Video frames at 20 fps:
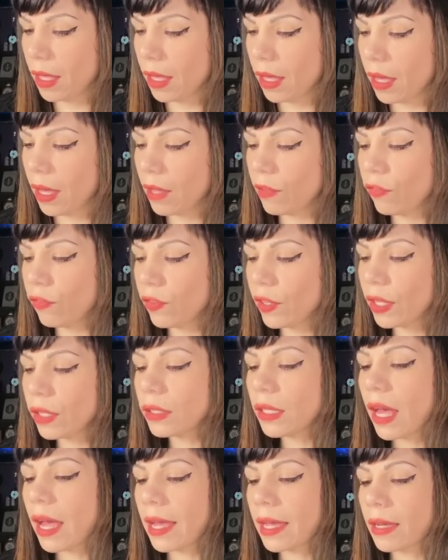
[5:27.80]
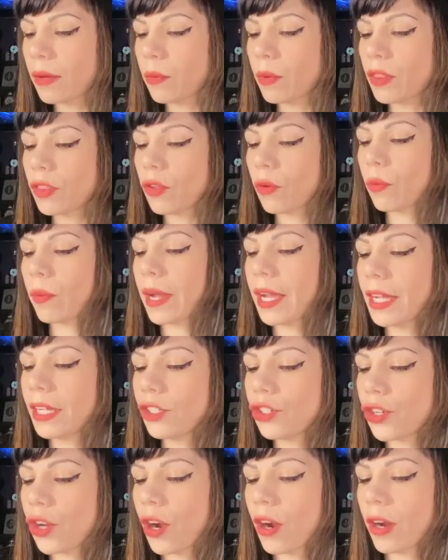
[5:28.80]
I feel like with the
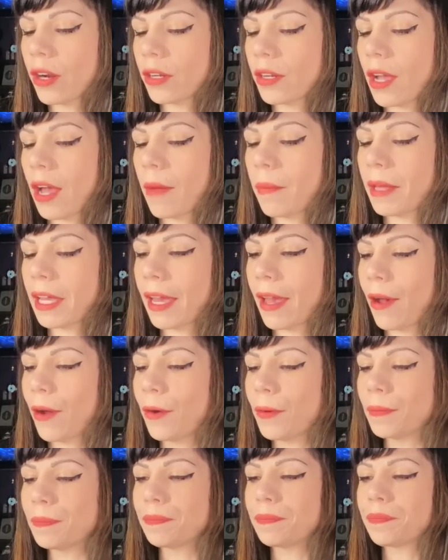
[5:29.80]
rage card coming out,